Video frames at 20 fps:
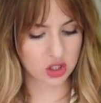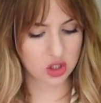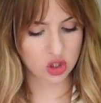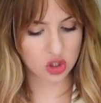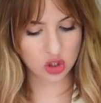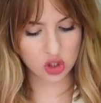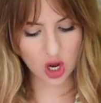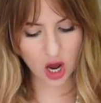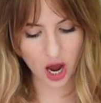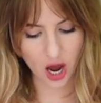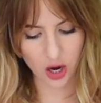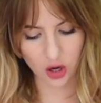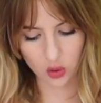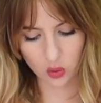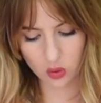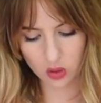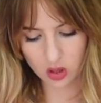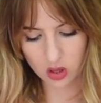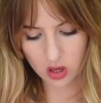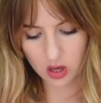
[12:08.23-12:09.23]

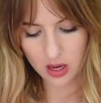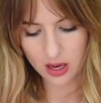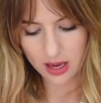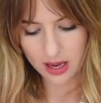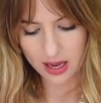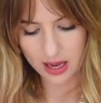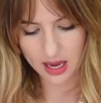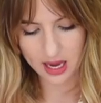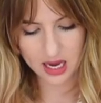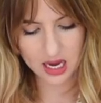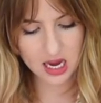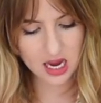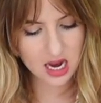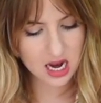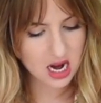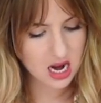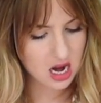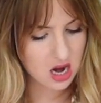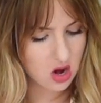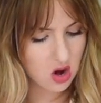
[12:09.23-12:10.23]
So,
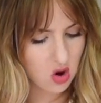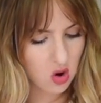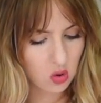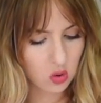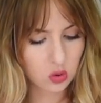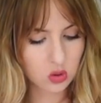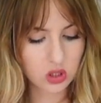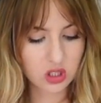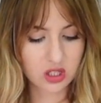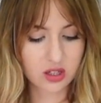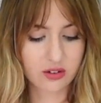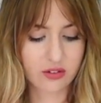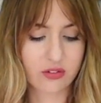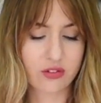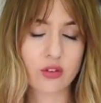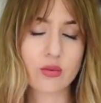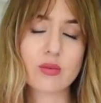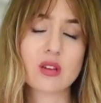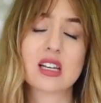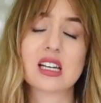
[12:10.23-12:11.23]
in order
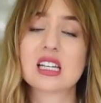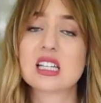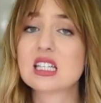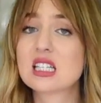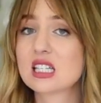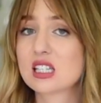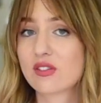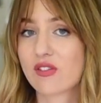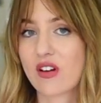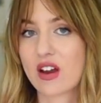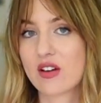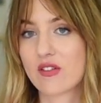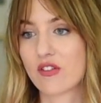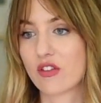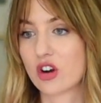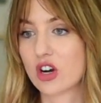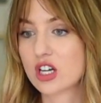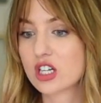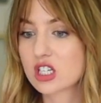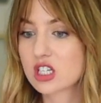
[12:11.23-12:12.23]
from the least
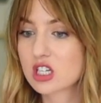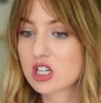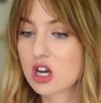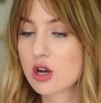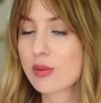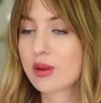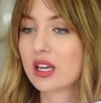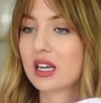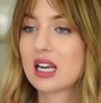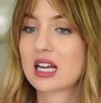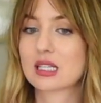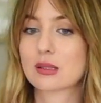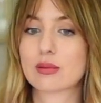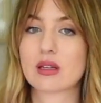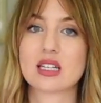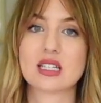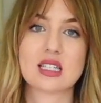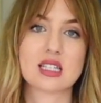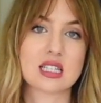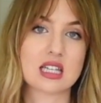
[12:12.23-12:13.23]
favourite, coming in last
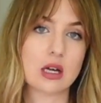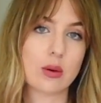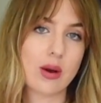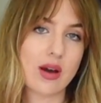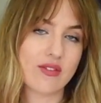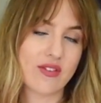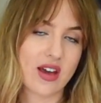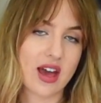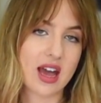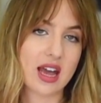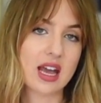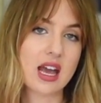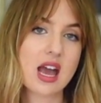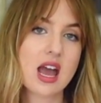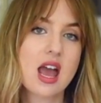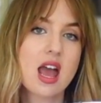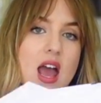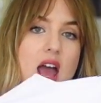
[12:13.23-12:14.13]
place is LOEWE.